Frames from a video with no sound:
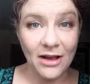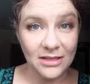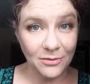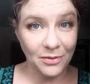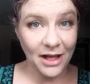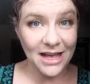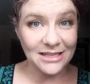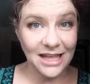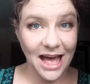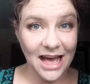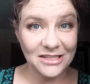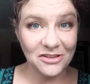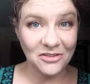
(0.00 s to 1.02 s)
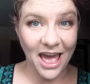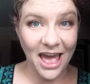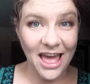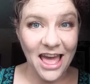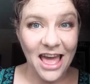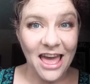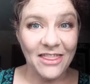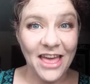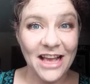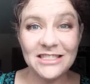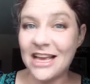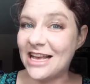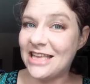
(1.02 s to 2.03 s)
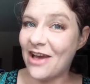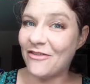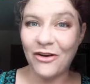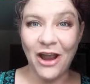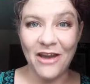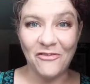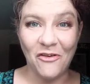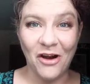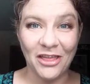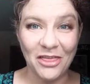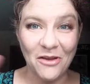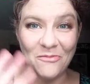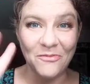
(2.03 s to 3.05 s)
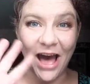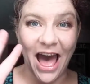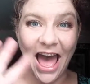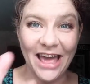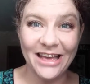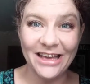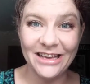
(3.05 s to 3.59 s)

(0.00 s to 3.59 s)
supplies last, okay? Thanks, guys. Have a great 4th. Bye.